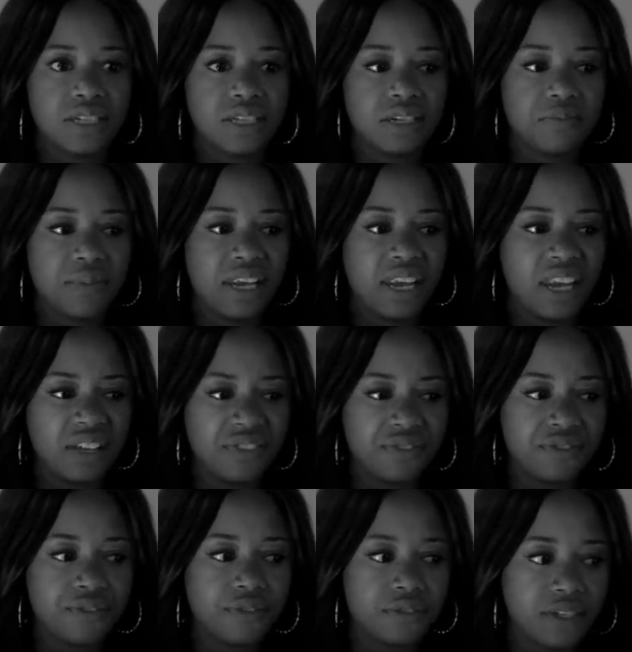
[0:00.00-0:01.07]
I think my life
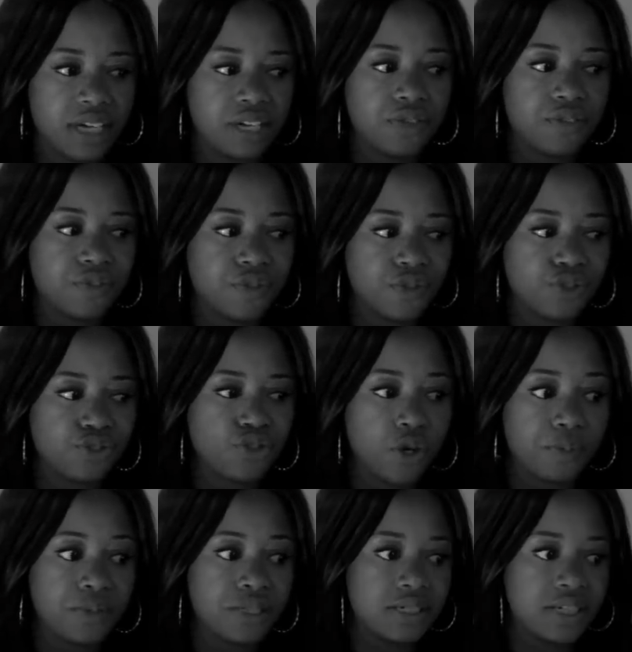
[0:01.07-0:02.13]
kind of
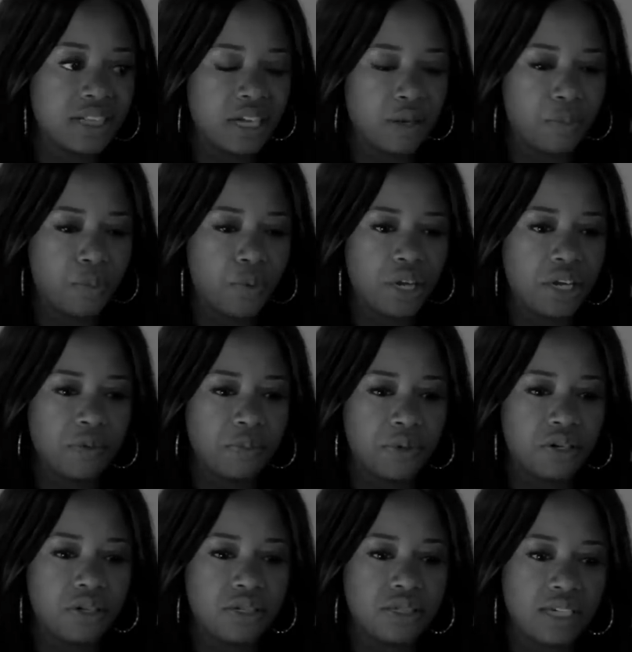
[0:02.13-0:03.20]
stopped at that point
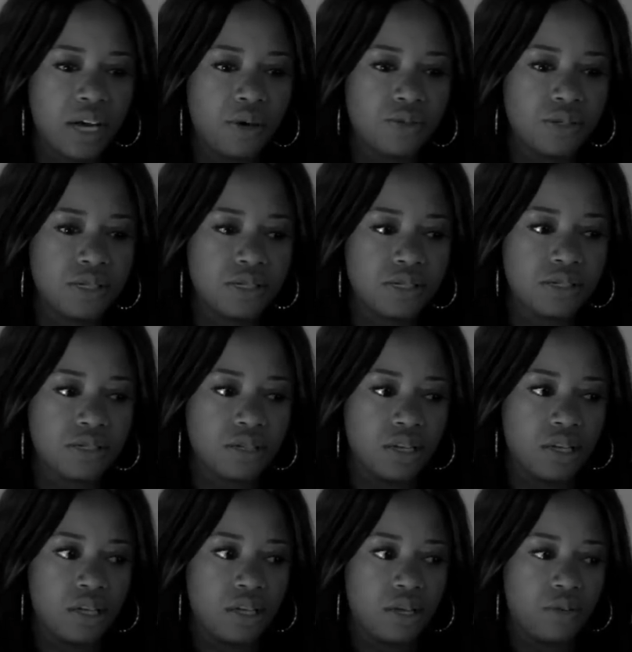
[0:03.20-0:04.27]
because
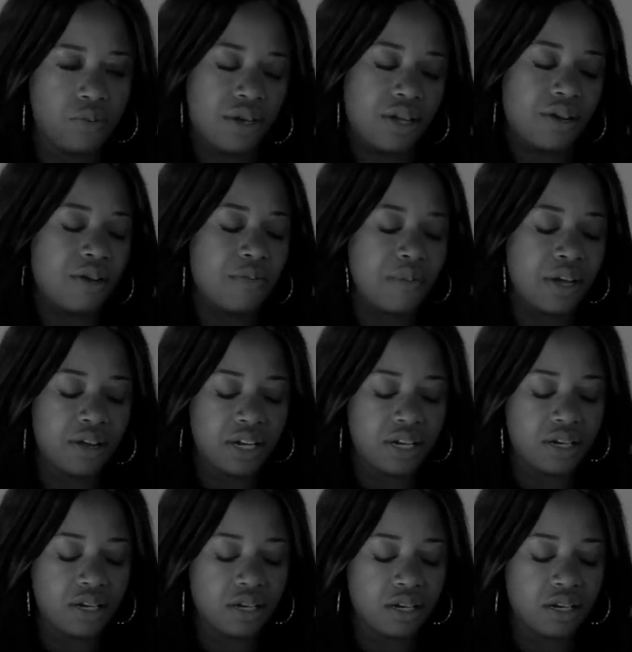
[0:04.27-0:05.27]
when I got married,